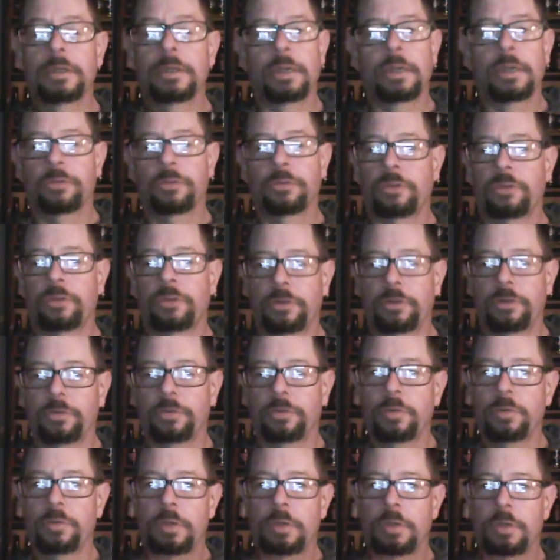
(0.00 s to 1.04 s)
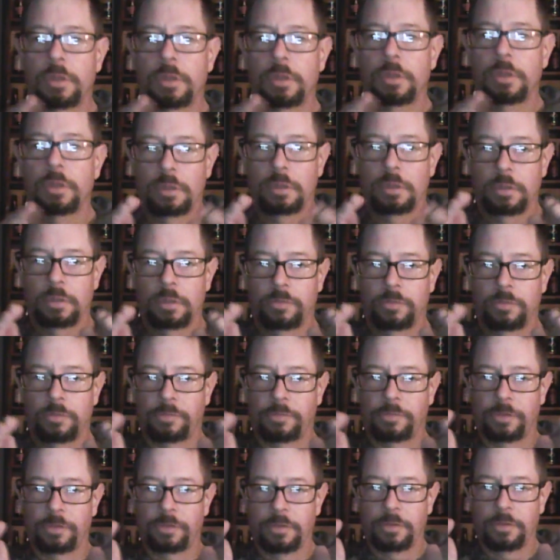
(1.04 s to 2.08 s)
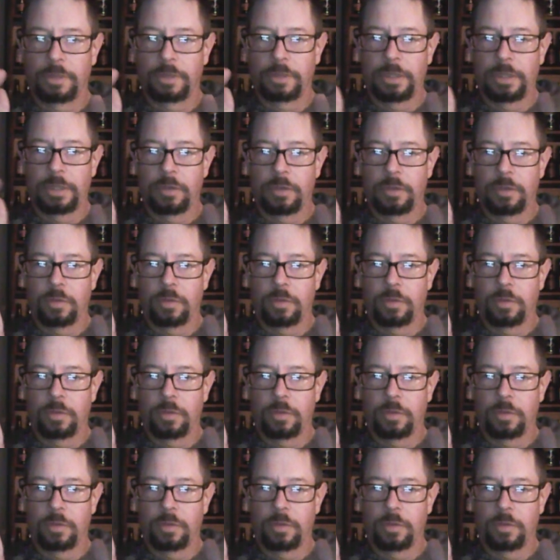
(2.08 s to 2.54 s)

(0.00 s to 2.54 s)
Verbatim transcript: it'll start to slowly